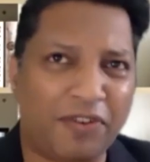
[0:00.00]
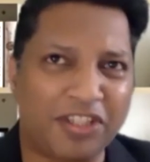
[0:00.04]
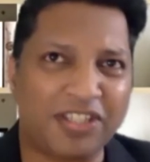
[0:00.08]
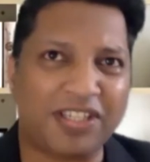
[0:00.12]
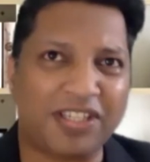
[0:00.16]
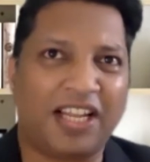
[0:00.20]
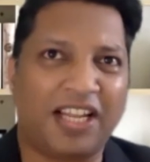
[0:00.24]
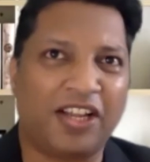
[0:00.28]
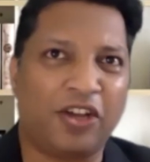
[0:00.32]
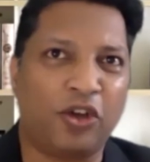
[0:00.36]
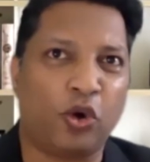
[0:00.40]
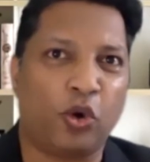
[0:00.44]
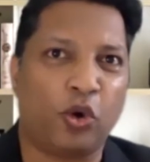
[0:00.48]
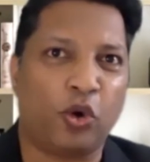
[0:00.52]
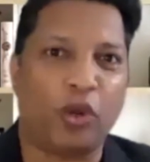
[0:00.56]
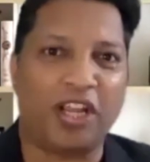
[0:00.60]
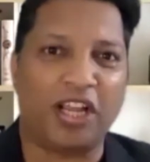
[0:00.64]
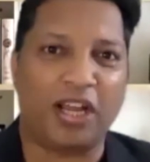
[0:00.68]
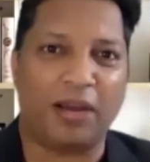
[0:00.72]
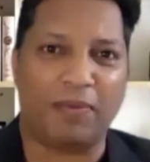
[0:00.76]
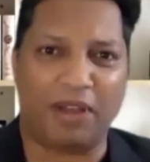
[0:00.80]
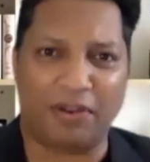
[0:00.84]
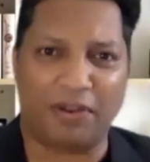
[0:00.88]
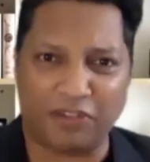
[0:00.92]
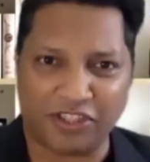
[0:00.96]
like growing
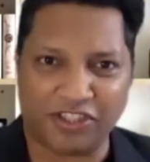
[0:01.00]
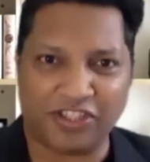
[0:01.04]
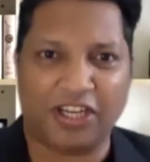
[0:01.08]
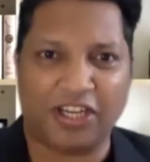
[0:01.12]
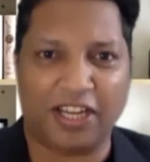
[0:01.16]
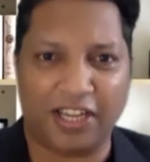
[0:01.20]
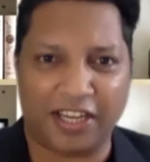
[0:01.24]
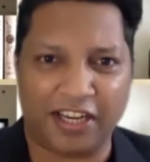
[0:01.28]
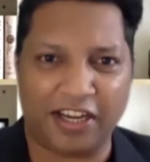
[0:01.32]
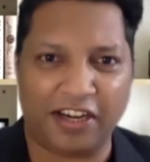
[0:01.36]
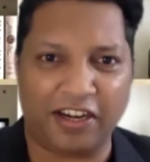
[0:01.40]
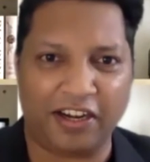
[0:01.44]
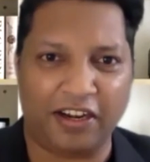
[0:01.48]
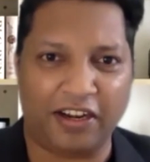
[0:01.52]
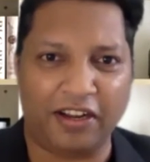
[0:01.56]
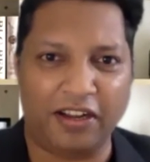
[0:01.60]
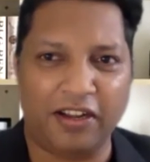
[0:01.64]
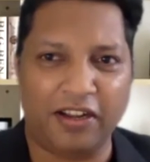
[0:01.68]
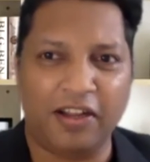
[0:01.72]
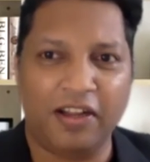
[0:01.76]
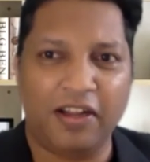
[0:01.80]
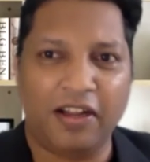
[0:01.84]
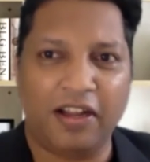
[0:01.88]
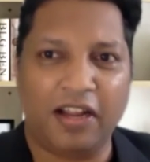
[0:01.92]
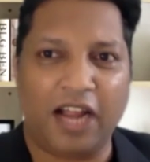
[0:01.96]
up, I was still a kid,
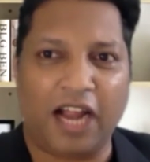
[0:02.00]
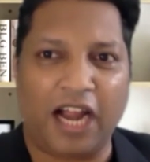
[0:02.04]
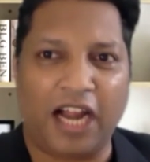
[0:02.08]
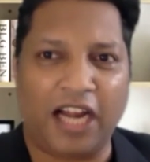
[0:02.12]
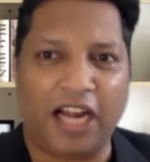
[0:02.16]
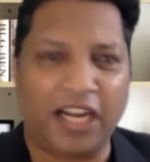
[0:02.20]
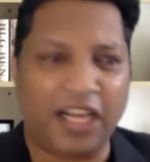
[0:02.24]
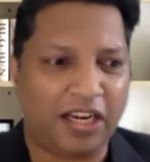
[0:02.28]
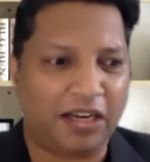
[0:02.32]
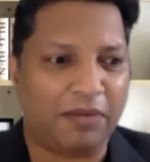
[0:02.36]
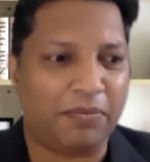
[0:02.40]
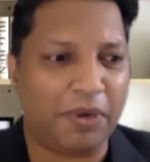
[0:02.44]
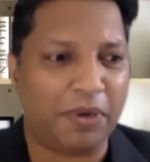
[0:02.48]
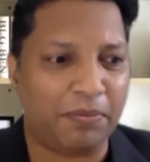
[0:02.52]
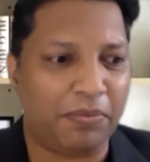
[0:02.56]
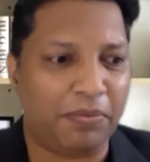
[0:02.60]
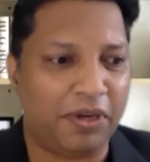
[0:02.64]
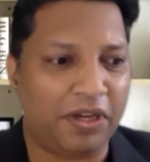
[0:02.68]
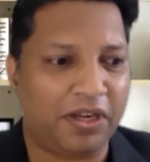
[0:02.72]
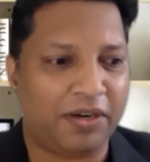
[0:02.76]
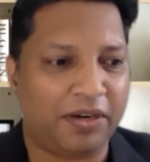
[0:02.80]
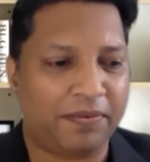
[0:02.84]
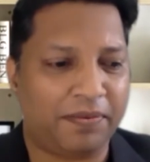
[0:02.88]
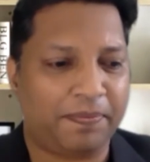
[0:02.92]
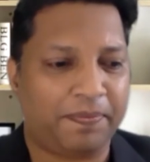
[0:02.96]
and I
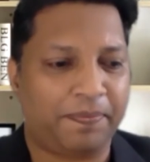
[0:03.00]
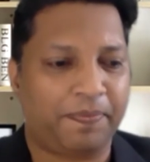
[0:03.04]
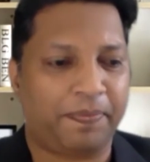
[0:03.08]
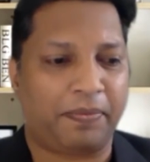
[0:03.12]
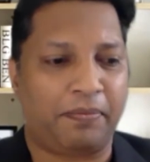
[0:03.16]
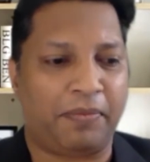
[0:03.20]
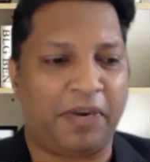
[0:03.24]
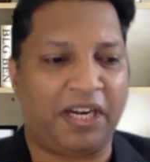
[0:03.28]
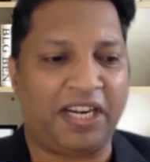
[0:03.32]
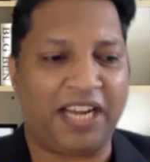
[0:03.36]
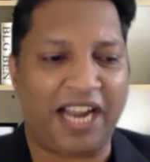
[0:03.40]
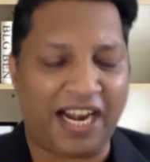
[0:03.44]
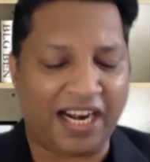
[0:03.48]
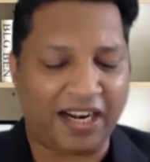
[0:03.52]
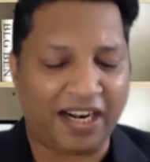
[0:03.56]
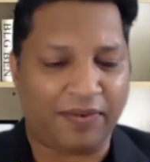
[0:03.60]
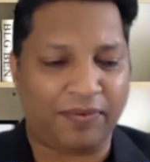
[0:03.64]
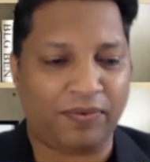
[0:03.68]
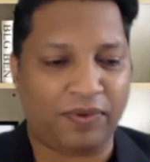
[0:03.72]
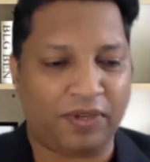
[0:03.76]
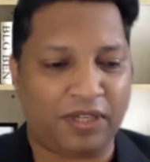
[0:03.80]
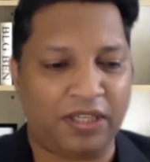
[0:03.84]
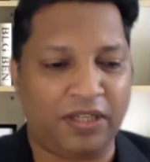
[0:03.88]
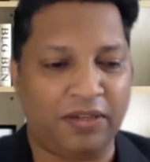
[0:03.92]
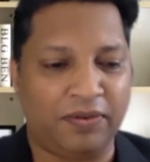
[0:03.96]
remember my dad.
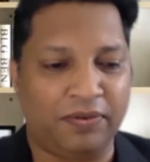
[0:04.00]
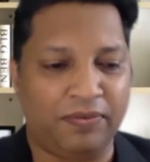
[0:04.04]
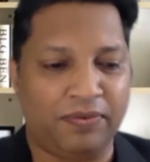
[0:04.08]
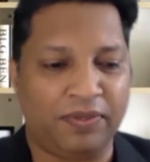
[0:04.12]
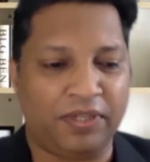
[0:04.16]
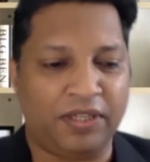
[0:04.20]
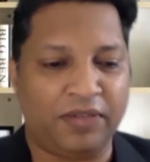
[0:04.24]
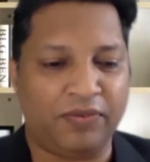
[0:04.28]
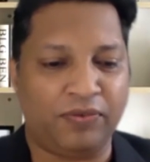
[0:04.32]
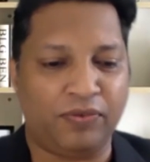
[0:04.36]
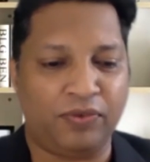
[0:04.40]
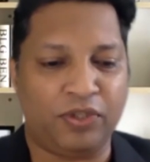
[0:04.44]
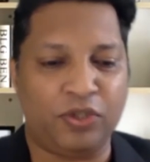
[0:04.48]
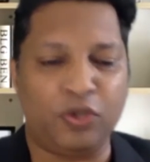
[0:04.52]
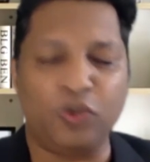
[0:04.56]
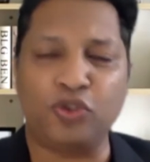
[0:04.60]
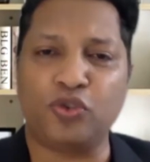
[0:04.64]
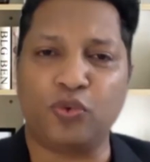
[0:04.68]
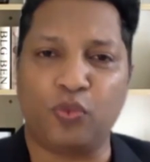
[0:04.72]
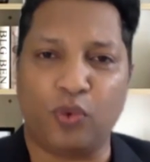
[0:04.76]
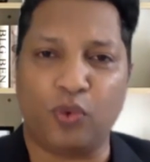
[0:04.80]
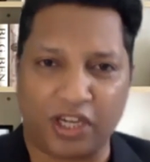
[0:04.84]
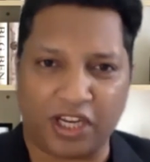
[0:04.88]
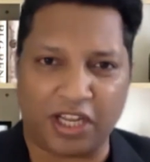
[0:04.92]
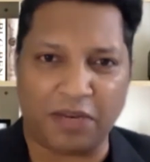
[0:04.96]
He used to
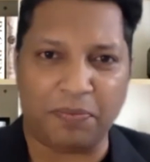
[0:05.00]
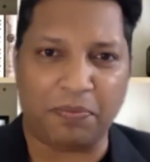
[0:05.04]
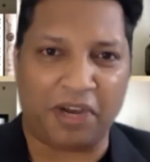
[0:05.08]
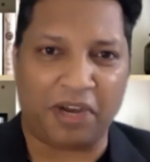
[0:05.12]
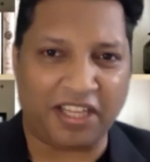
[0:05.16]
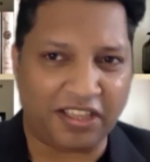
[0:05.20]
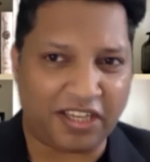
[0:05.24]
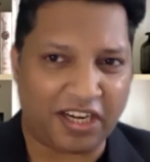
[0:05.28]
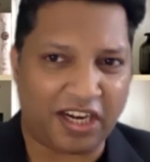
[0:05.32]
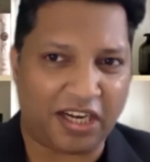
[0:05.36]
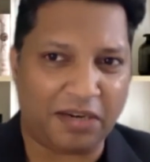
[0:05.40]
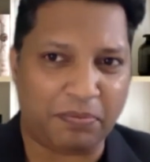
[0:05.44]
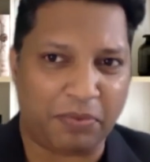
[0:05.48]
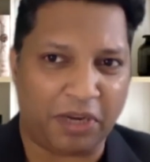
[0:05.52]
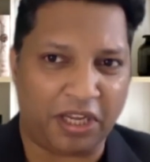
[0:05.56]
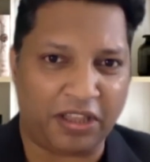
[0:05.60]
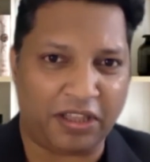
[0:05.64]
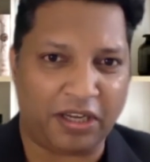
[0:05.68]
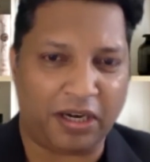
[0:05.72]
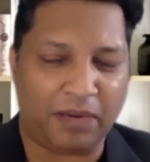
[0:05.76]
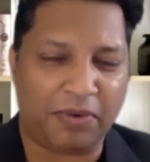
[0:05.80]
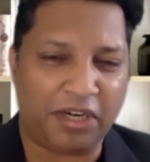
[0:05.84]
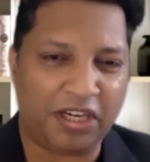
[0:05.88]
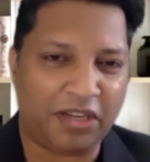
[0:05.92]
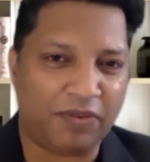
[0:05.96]
work in Mahindra &
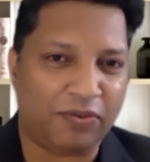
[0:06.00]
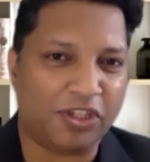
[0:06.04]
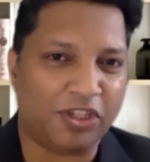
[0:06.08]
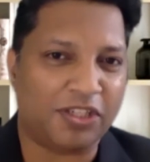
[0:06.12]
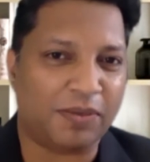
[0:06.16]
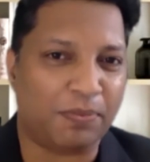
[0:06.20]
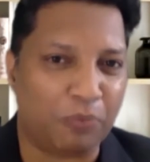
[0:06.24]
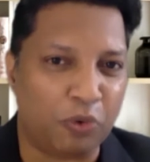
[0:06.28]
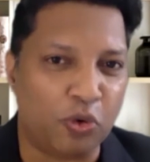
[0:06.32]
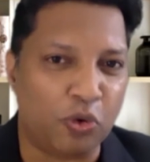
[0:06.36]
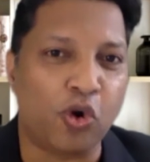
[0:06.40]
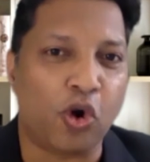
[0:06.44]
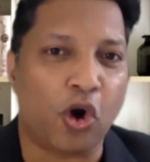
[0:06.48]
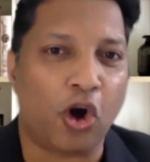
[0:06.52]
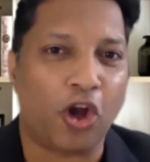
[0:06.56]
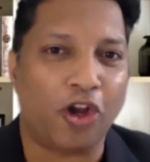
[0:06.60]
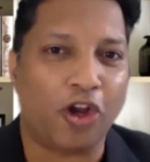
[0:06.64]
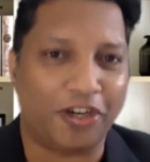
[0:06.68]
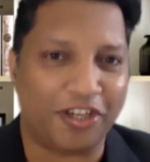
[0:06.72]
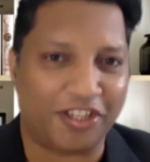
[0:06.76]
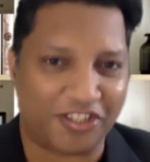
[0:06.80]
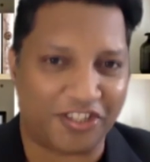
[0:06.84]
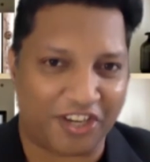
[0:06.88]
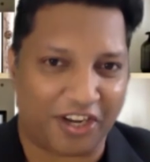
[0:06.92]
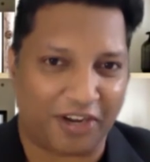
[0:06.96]
Mahindra, but he was a
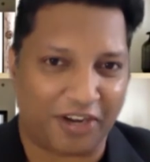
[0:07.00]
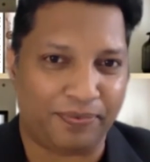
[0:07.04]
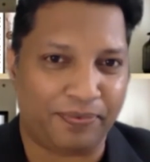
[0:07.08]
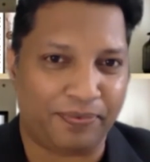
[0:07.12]
blue-collared staff.